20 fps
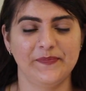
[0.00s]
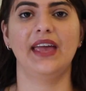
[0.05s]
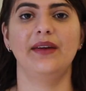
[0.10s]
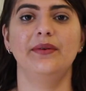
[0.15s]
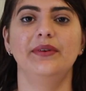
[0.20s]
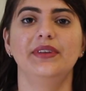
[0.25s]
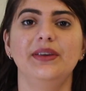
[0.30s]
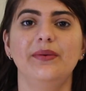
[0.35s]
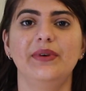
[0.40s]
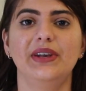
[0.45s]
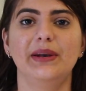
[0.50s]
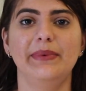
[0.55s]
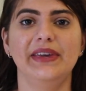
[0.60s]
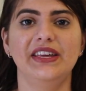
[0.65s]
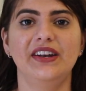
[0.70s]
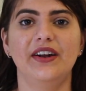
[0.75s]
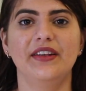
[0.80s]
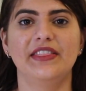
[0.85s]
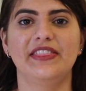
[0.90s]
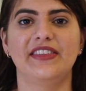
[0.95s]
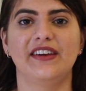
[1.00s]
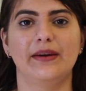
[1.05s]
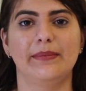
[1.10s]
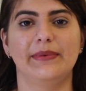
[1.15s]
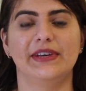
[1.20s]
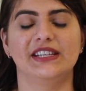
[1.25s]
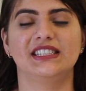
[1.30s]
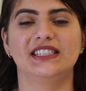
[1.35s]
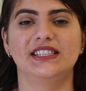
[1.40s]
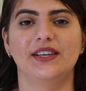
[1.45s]
I really want to be an art
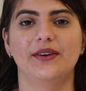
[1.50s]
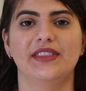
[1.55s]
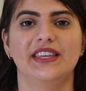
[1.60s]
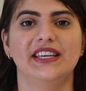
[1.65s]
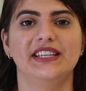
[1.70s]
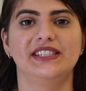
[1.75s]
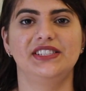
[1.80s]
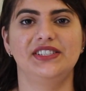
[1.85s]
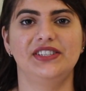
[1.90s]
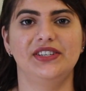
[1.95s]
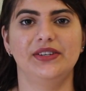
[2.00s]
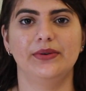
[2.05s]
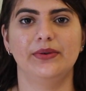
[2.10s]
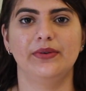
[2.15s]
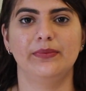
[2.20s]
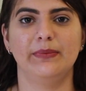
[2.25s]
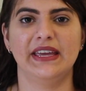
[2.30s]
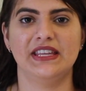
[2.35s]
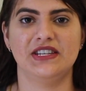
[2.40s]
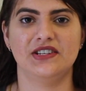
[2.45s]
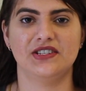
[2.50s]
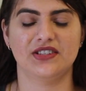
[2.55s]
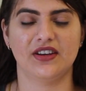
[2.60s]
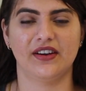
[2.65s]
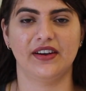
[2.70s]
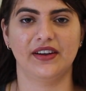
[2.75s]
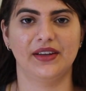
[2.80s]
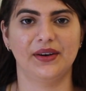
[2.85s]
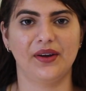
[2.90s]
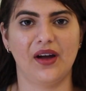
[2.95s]
therapist, so these two majors
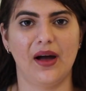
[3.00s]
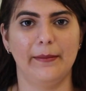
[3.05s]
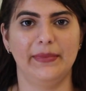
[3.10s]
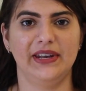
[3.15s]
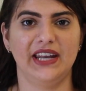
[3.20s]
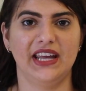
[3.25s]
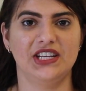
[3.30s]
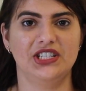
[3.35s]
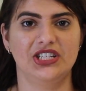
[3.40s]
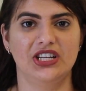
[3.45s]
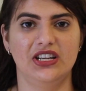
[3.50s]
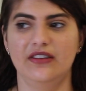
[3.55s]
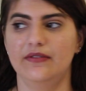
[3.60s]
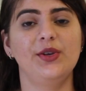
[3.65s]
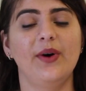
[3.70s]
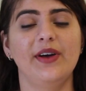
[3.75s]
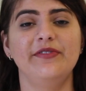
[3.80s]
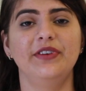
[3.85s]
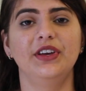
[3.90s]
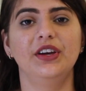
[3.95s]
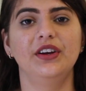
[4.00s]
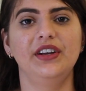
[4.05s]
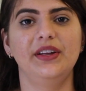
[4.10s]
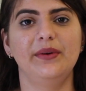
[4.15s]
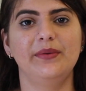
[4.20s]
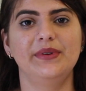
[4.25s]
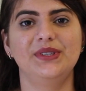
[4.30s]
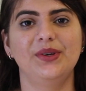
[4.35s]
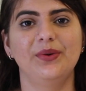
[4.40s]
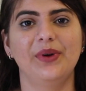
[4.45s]
are a good combination. So I figured
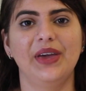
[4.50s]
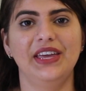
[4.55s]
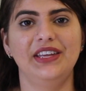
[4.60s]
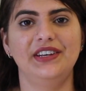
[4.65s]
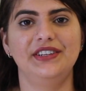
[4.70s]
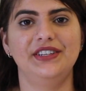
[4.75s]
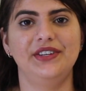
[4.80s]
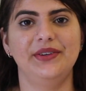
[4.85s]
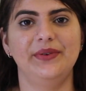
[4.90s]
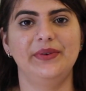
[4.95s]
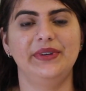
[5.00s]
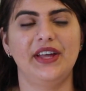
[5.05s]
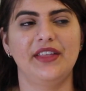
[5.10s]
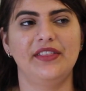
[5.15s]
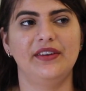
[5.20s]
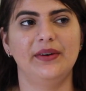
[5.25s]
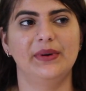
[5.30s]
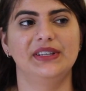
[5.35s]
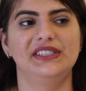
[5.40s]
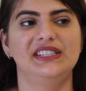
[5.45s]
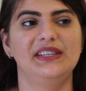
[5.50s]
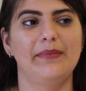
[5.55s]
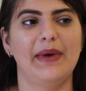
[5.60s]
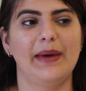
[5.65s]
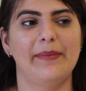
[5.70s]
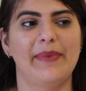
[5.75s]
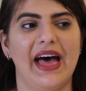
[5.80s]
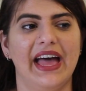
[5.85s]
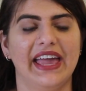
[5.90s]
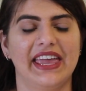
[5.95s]
it was okay to do another what's in
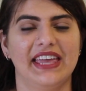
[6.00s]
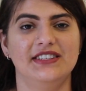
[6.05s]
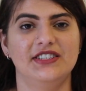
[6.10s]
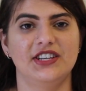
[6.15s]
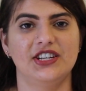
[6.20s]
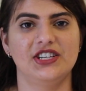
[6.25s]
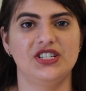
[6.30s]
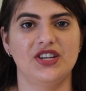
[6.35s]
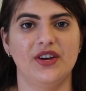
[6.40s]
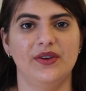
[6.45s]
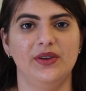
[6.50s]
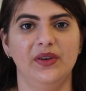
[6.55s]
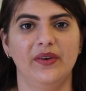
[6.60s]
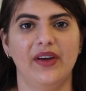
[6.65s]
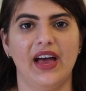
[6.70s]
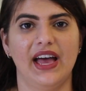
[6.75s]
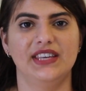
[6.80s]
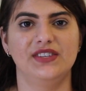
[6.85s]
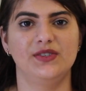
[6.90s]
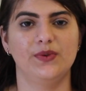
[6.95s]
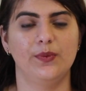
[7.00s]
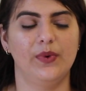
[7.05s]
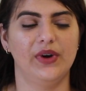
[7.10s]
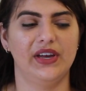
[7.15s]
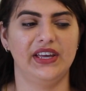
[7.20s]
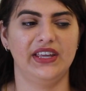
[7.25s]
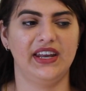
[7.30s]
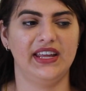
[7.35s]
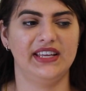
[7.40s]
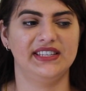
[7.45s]
my bag and just show you guys
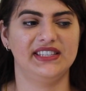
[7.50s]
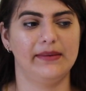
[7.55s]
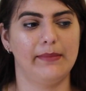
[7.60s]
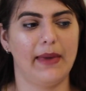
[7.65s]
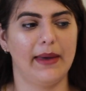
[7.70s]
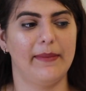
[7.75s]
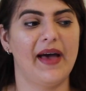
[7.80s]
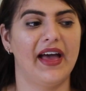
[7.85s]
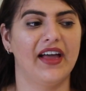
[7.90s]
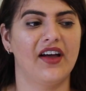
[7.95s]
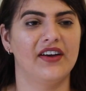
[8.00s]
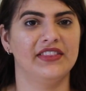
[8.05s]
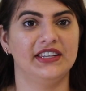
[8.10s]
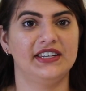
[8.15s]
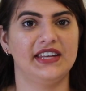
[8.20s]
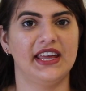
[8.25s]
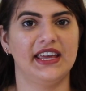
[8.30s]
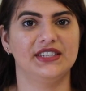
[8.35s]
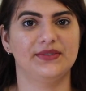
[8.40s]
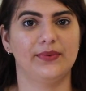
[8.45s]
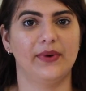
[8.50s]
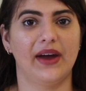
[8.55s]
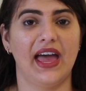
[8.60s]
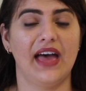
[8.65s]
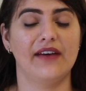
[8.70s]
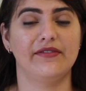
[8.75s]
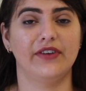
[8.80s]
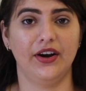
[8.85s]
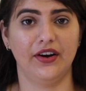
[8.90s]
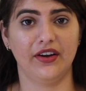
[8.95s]
what is in my bag on the days where I
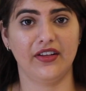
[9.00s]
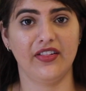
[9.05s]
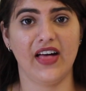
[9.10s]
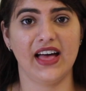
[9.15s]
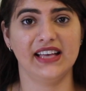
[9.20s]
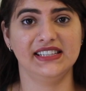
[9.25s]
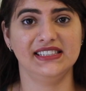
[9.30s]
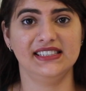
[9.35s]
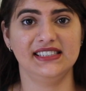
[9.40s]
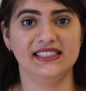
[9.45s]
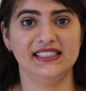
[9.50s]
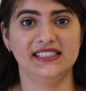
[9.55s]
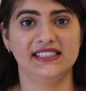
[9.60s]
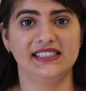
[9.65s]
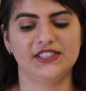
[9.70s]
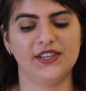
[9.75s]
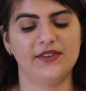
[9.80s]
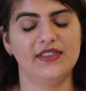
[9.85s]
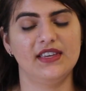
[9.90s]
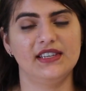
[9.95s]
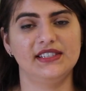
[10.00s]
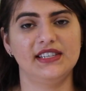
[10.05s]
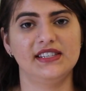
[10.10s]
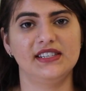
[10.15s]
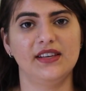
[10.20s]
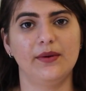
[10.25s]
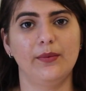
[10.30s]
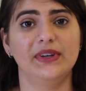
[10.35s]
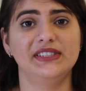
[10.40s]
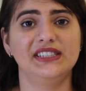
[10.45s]
have art classes. So this
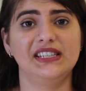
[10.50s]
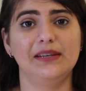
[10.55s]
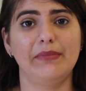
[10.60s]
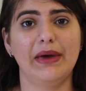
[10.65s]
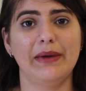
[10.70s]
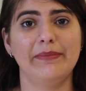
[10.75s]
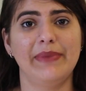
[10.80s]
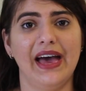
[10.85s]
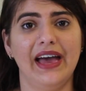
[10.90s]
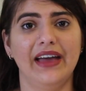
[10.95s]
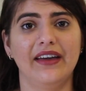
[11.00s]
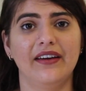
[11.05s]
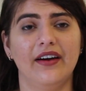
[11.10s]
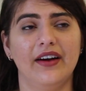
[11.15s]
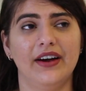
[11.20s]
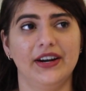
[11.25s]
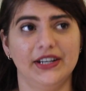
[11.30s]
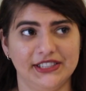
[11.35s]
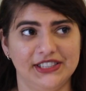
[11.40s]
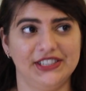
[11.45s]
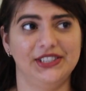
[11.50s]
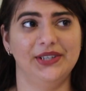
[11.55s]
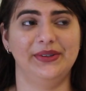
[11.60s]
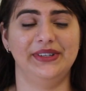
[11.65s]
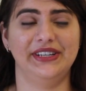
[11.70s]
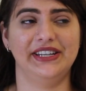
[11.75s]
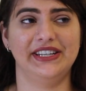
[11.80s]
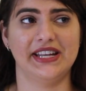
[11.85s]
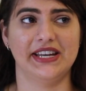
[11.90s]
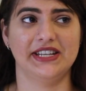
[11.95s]
is a what's in my bag art
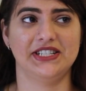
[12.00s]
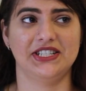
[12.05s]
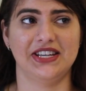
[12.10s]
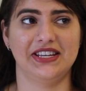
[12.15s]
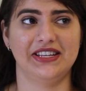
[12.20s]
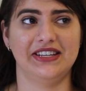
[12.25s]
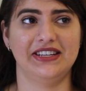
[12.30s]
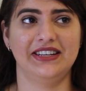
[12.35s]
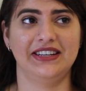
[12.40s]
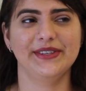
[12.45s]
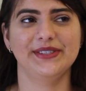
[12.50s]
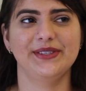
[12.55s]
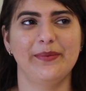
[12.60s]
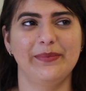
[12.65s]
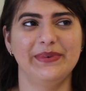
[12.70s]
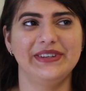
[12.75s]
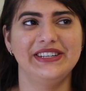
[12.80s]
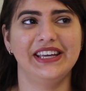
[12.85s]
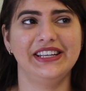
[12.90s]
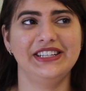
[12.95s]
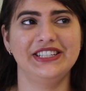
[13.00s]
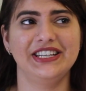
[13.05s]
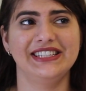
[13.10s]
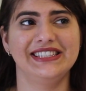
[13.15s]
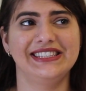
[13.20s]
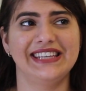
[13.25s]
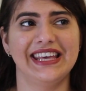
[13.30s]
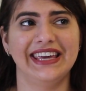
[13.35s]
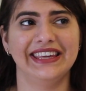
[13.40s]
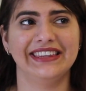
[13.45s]
student edition. I feel so pretentious
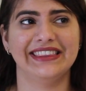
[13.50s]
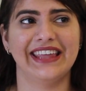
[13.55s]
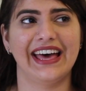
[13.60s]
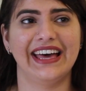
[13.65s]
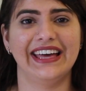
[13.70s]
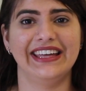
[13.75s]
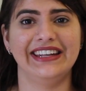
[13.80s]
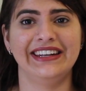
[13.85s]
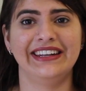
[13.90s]
saying that.